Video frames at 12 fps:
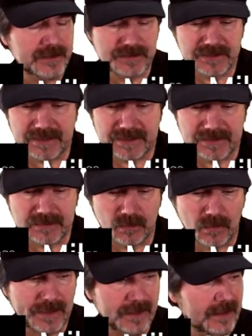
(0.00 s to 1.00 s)
as
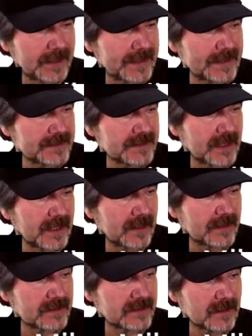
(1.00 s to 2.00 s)
well as uh,
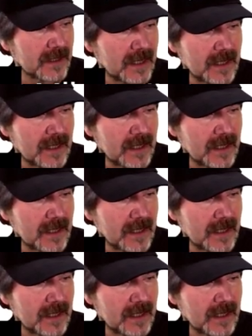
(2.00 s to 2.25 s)
a